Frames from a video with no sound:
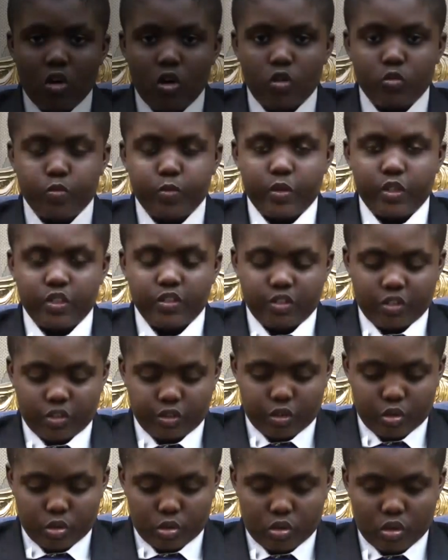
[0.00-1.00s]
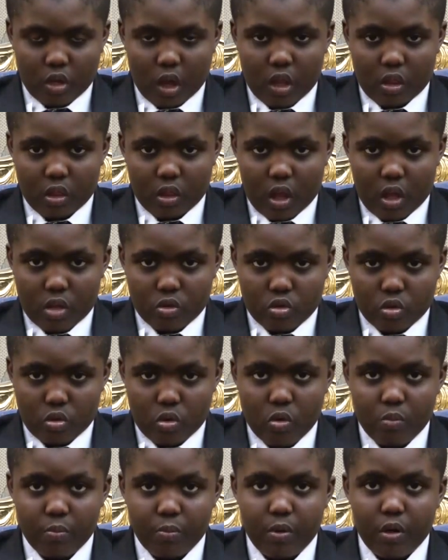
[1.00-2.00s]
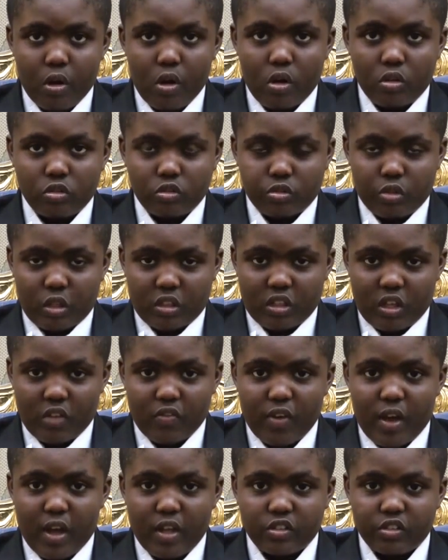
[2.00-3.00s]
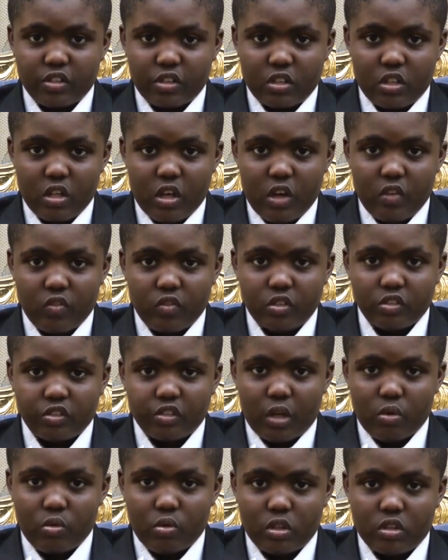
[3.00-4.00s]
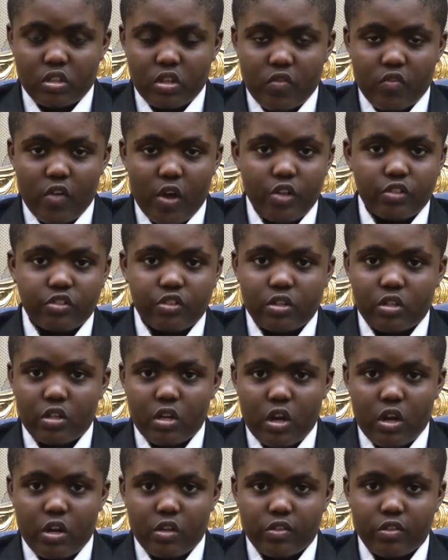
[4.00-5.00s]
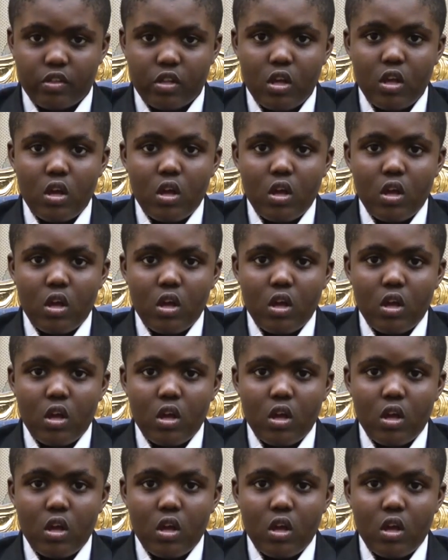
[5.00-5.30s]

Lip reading: All praise is due to Allah, to whom belongs whatever is in the heavens and whatever is in the earth.